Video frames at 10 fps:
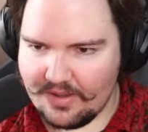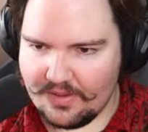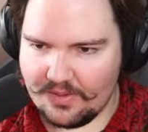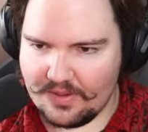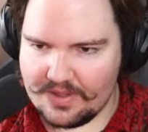
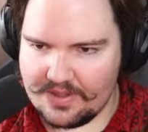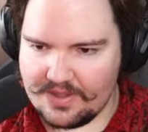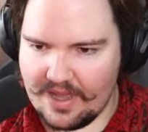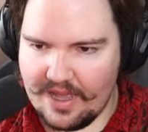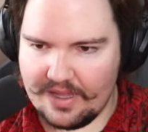What is
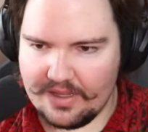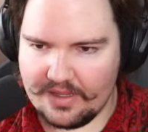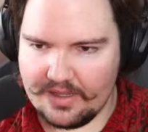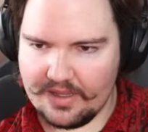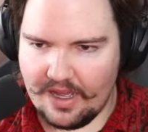that?
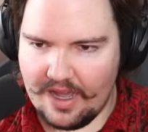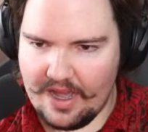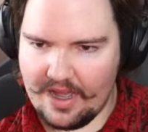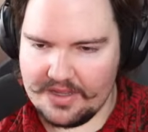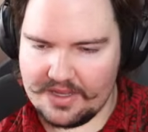
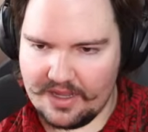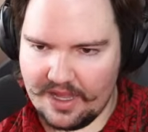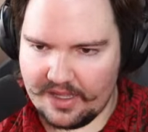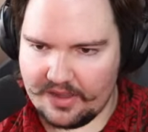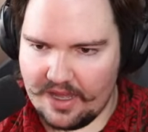Is it
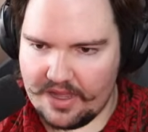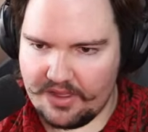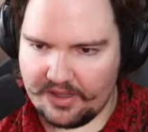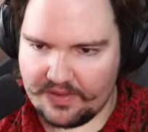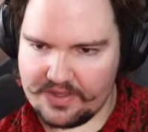like, I
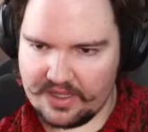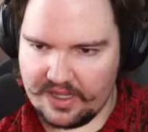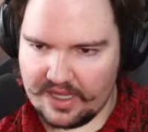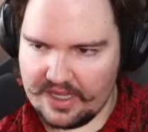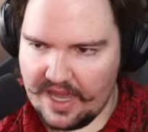think I've seen
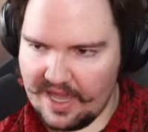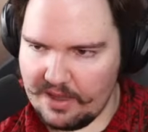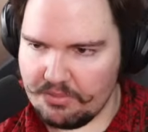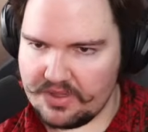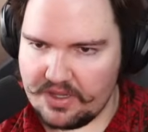like
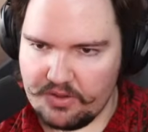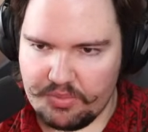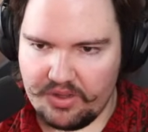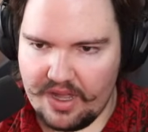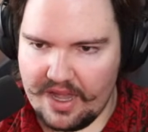games that you
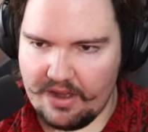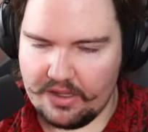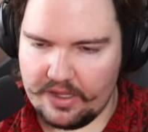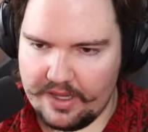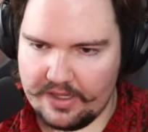play
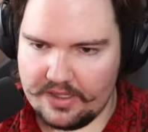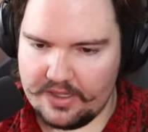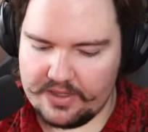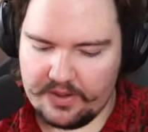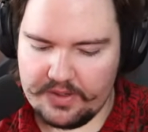on LinkedIn.
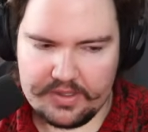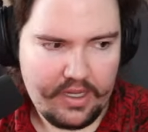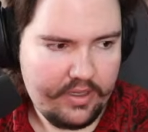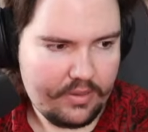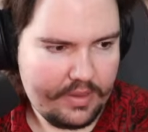Is that what you're
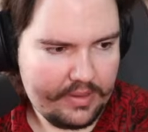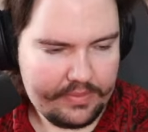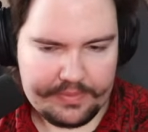talking about?